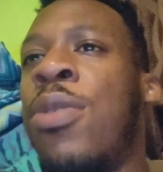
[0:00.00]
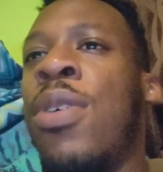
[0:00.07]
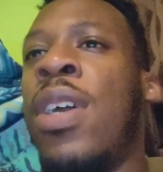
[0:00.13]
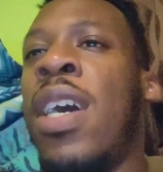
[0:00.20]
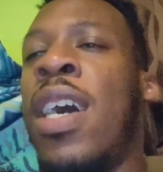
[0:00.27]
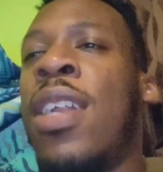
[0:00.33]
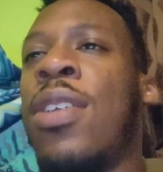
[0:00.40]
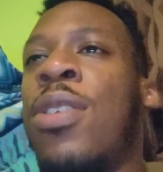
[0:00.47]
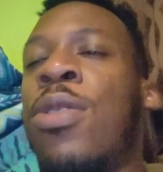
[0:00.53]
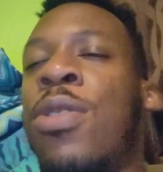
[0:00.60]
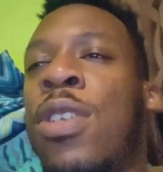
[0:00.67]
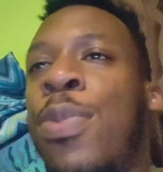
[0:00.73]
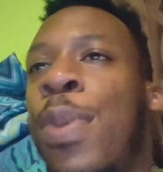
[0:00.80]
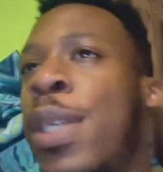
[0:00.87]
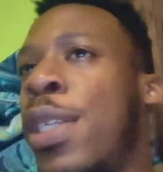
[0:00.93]
doing
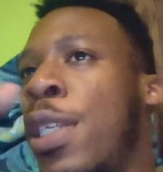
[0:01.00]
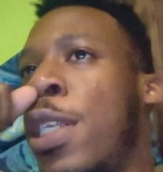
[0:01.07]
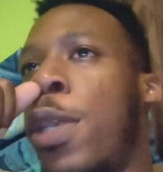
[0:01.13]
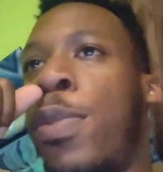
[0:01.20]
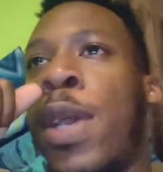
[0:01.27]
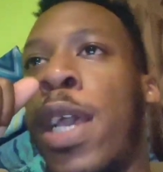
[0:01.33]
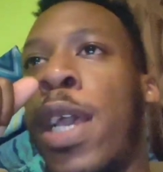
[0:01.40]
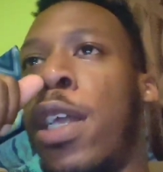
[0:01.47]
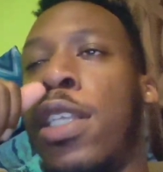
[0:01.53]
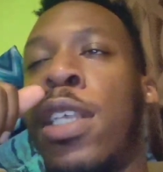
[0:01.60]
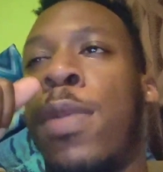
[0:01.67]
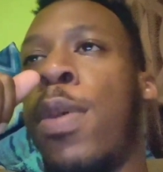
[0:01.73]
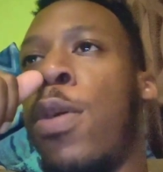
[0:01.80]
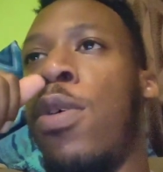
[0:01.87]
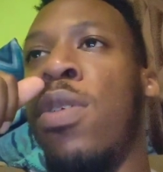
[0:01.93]
Autotune, especially T-Pain,
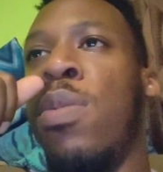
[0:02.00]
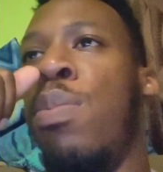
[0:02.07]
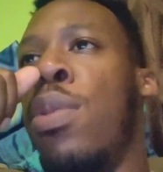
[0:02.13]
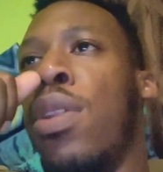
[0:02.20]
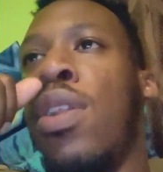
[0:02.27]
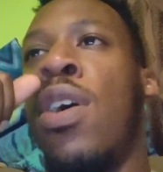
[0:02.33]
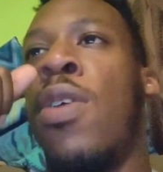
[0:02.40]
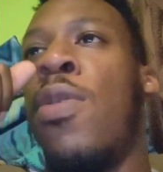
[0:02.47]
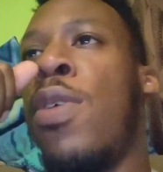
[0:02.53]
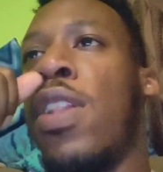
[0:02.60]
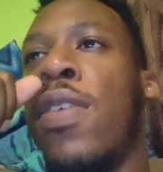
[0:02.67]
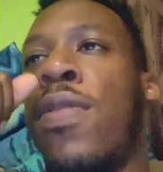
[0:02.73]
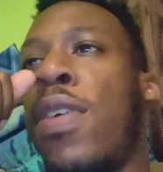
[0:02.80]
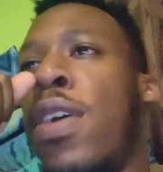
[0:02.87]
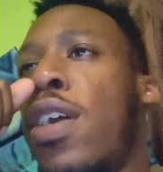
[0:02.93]
because T-Pain was
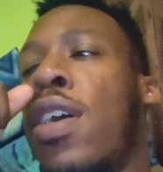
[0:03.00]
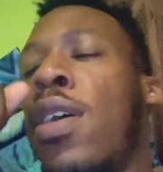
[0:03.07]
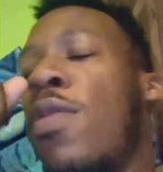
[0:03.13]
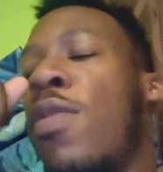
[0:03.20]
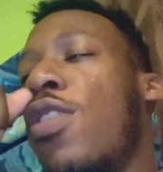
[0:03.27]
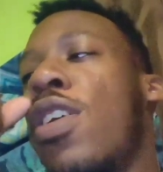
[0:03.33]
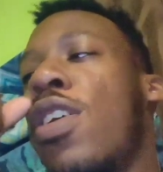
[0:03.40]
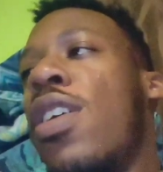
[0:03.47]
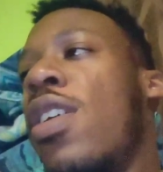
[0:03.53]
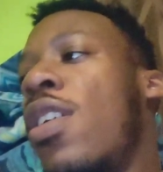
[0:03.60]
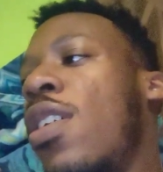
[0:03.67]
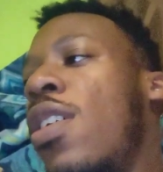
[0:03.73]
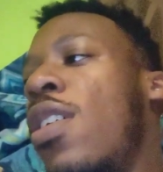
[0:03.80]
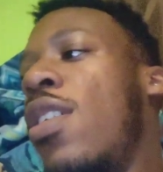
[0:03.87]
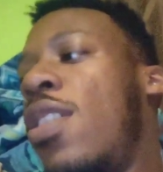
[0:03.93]
blowing the fuck up.
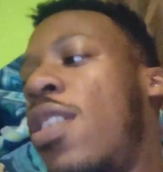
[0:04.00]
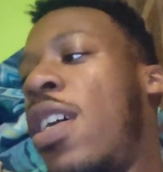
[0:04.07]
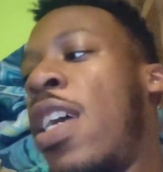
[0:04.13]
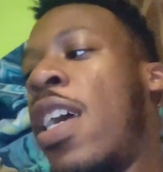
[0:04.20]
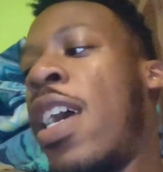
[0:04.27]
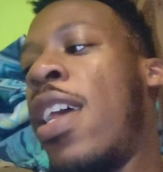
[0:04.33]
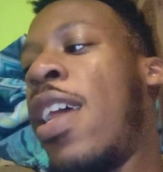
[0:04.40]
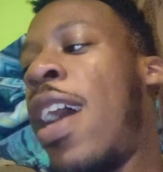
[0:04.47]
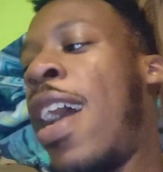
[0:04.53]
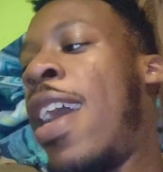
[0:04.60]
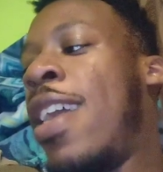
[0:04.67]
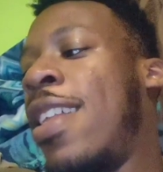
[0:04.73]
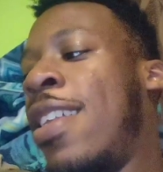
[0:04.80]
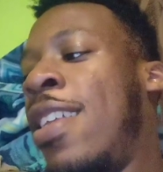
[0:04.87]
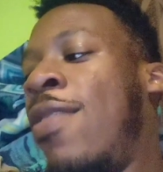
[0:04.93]
And
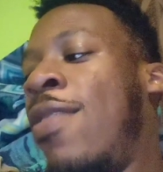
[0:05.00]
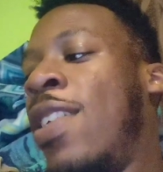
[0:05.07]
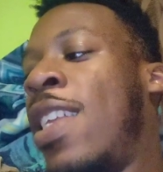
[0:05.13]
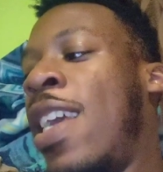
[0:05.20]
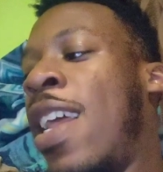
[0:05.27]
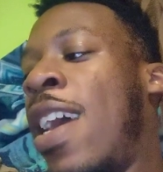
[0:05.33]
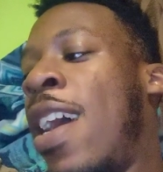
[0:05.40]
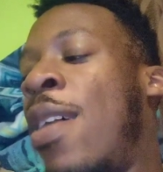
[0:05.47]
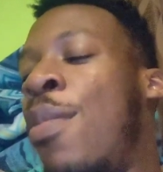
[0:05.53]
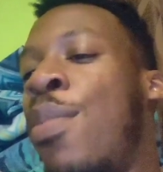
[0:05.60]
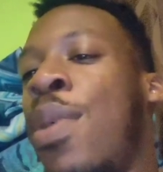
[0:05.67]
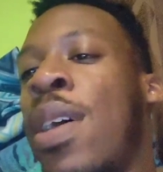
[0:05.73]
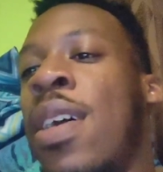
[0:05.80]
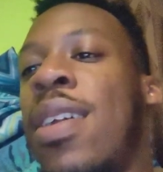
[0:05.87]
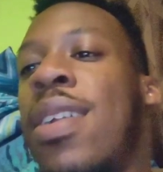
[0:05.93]
I hate to even say
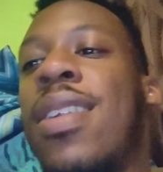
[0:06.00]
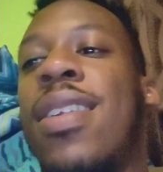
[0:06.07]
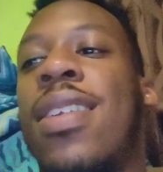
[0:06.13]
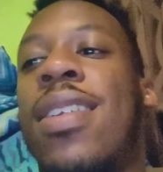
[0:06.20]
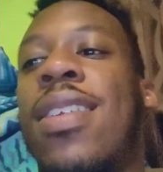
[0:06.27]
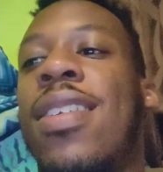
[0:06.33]
that, but